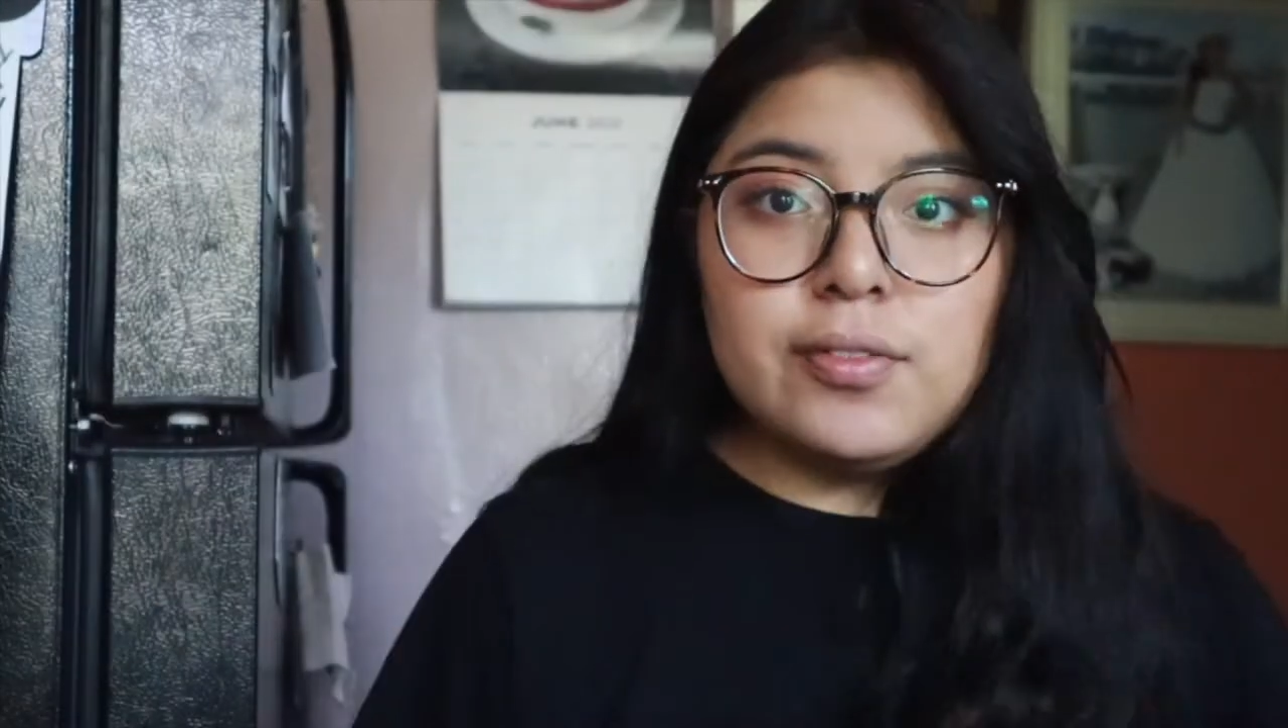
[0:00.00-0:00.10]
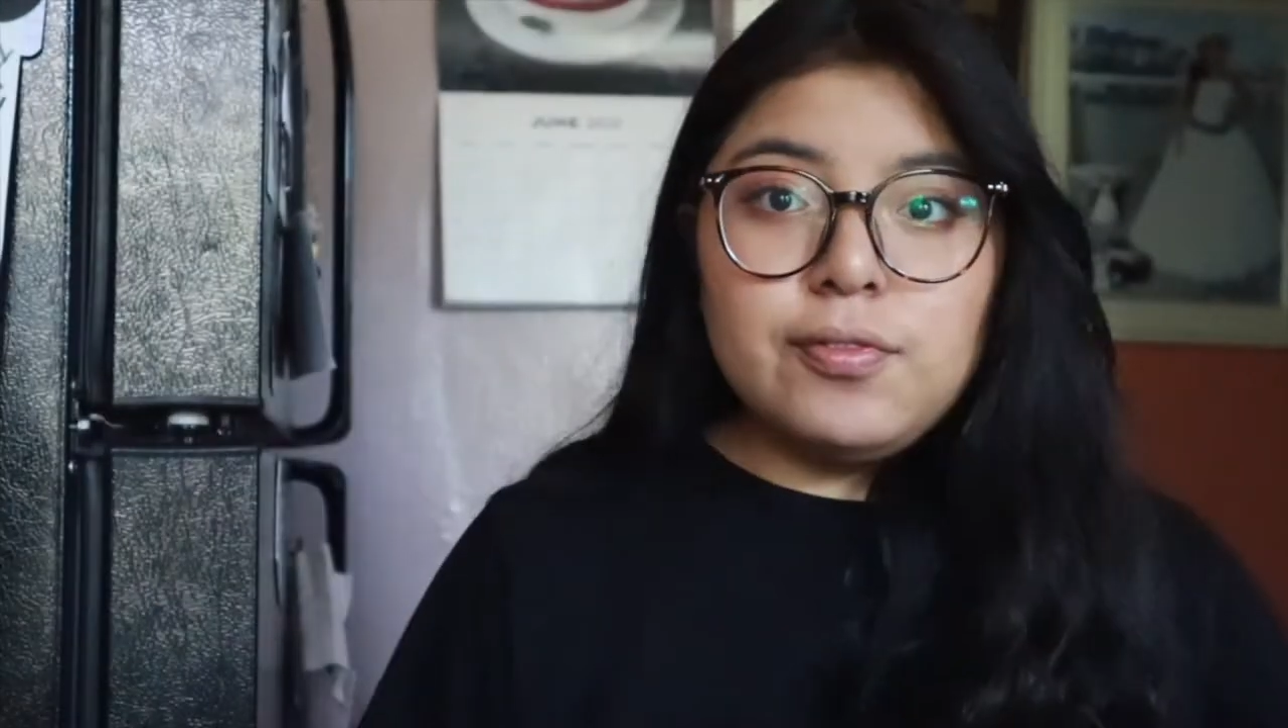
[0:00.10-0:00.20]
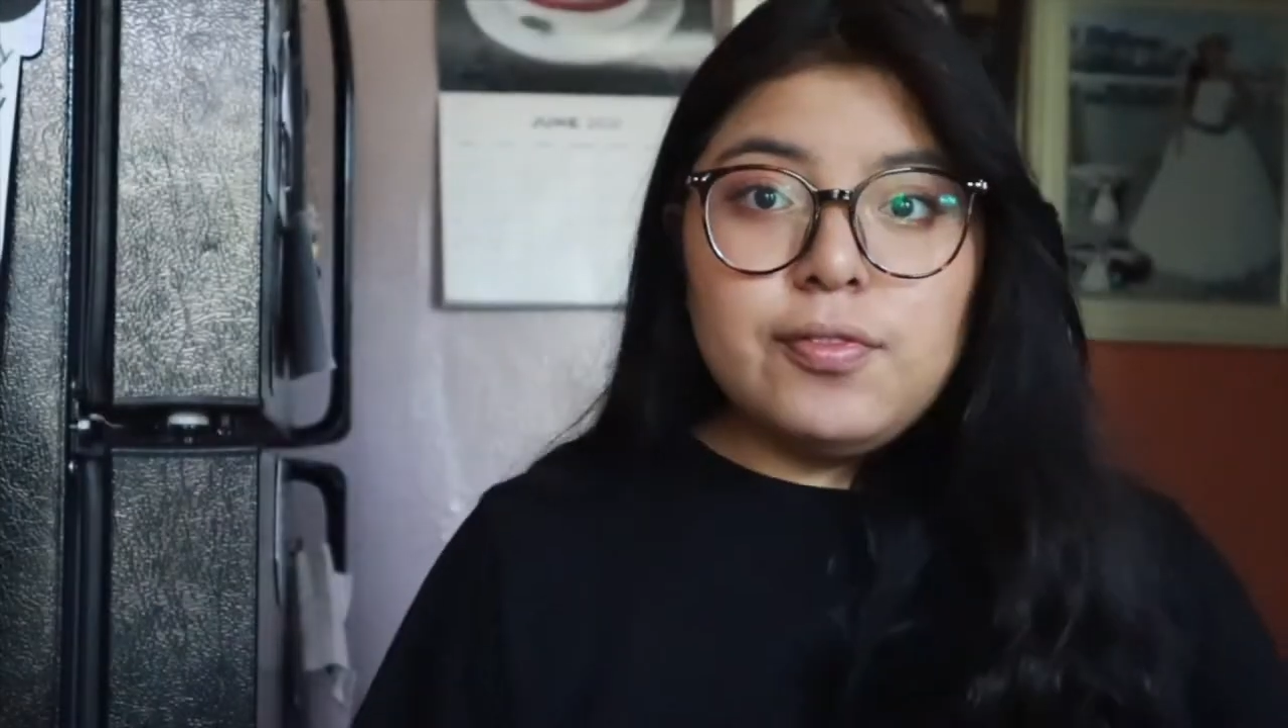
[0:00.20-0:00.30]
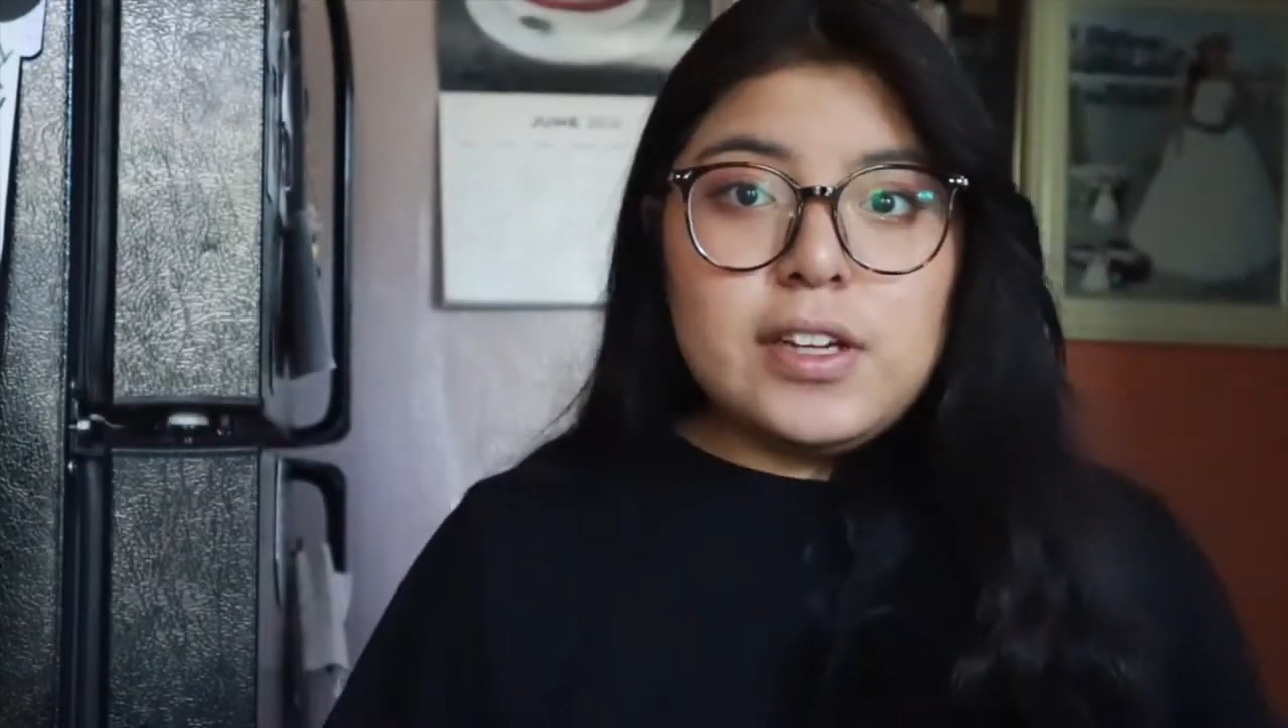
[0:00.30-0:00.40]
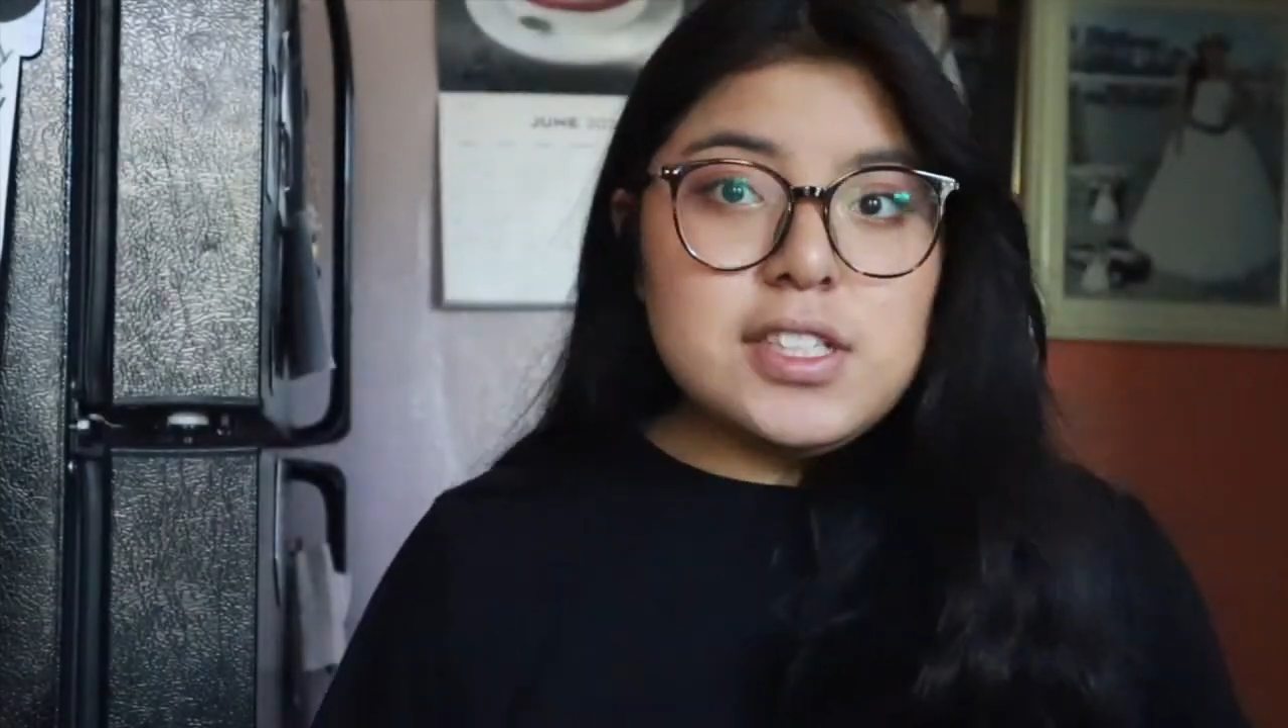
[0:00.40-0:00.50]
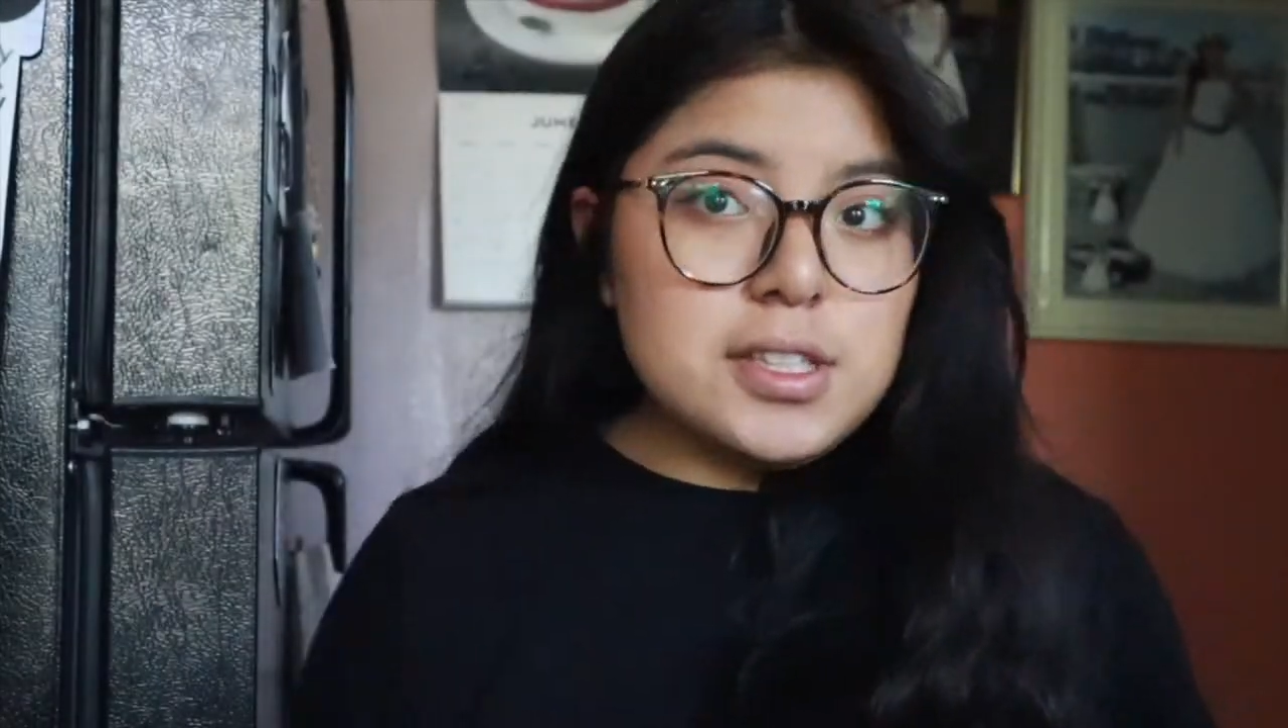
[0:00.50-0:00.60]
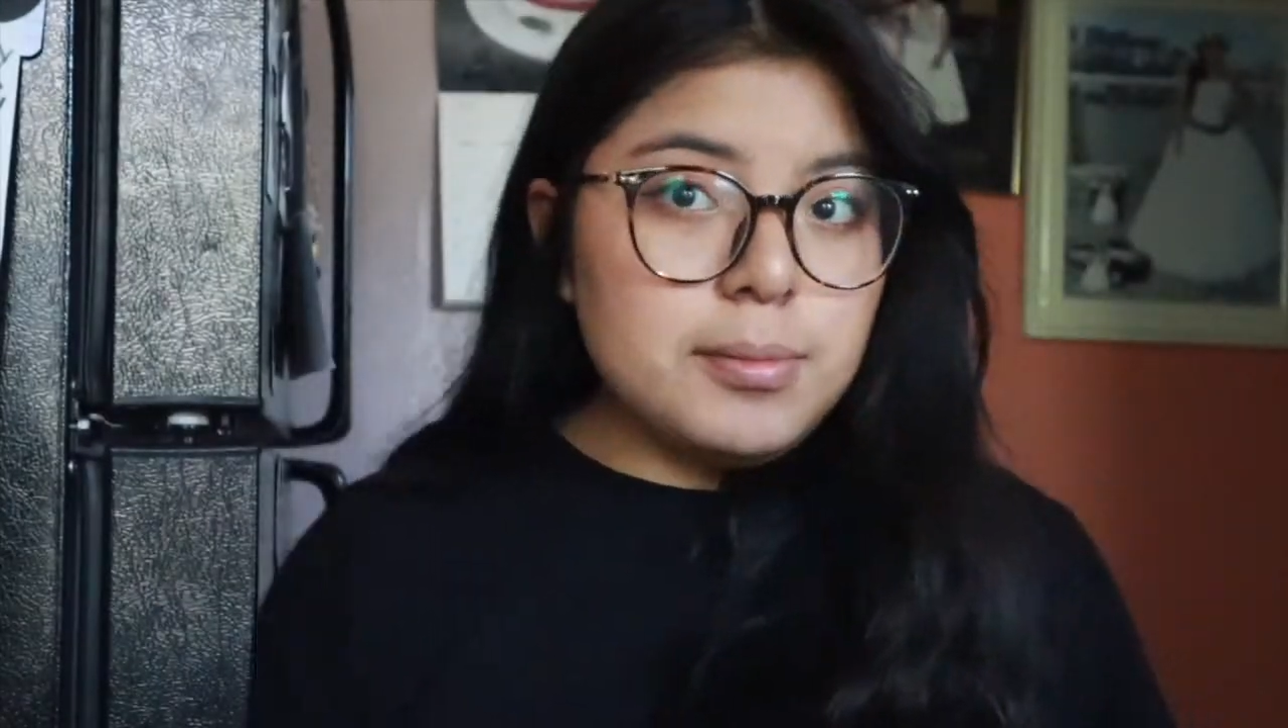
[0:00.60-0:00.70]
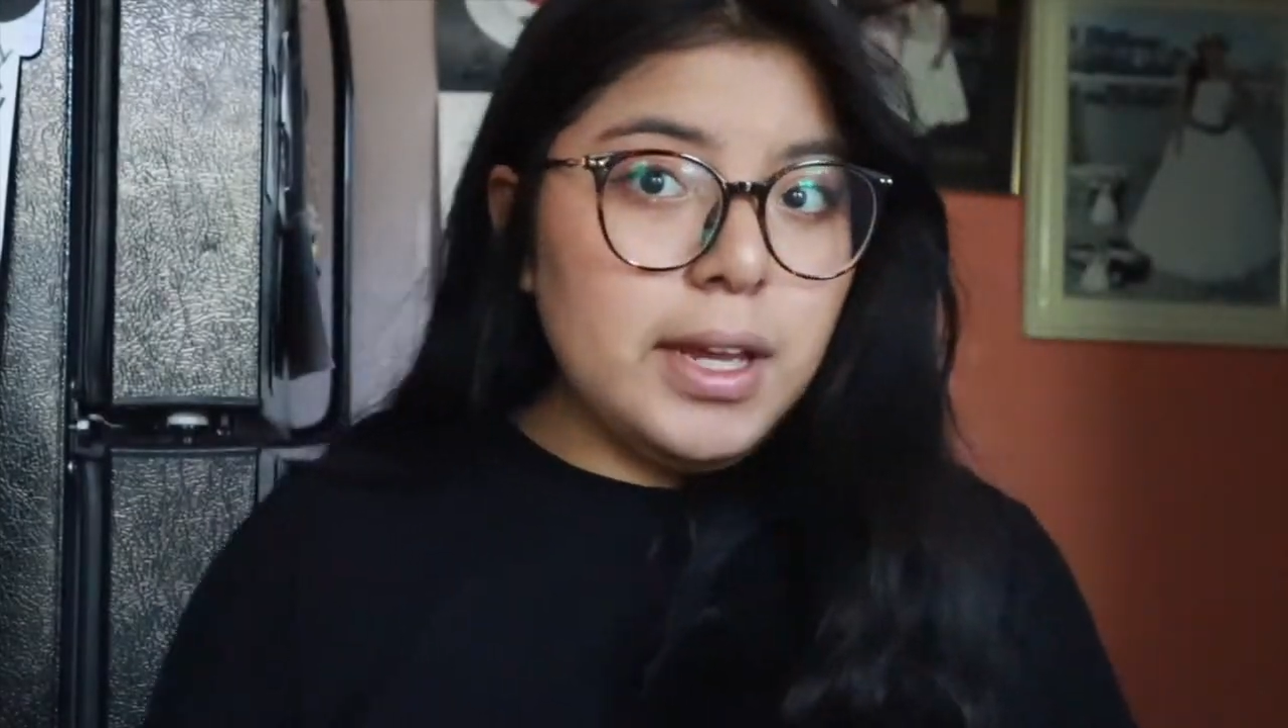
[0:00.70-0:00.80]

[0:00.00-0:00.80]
fixed